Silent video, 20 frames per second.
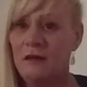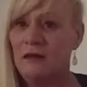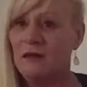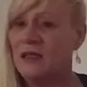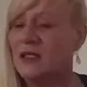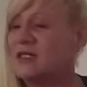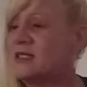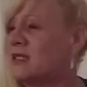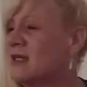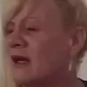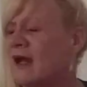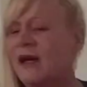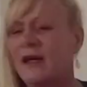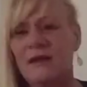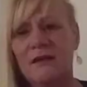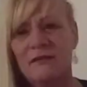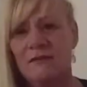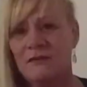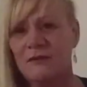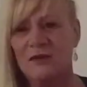
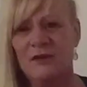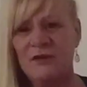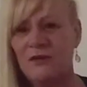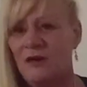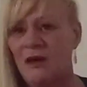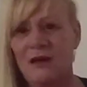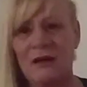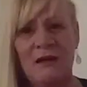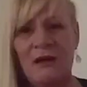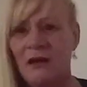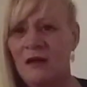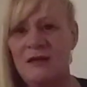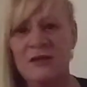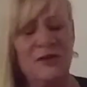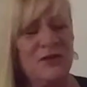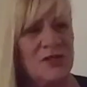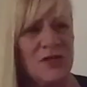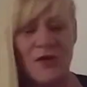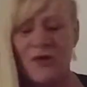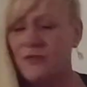Lisa,
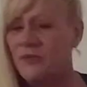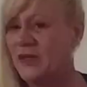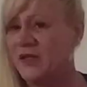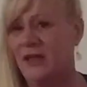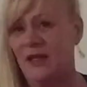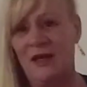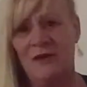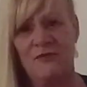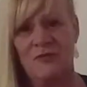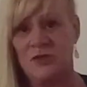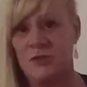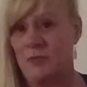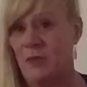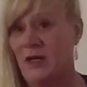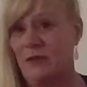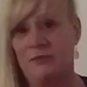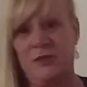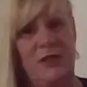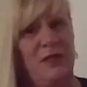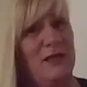you told me life was
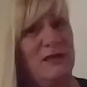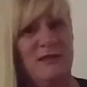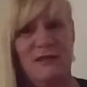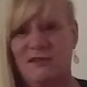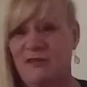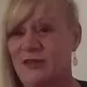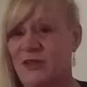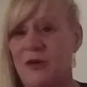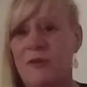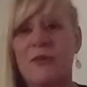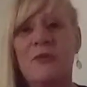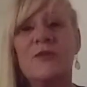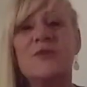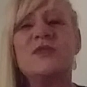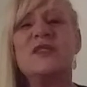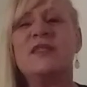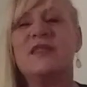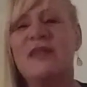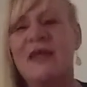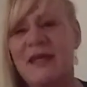bad, but I didn't know it
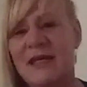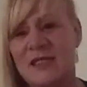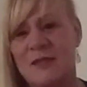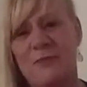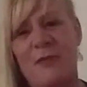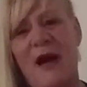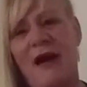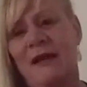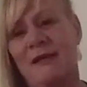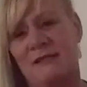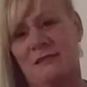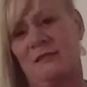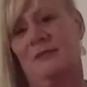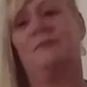was this bad.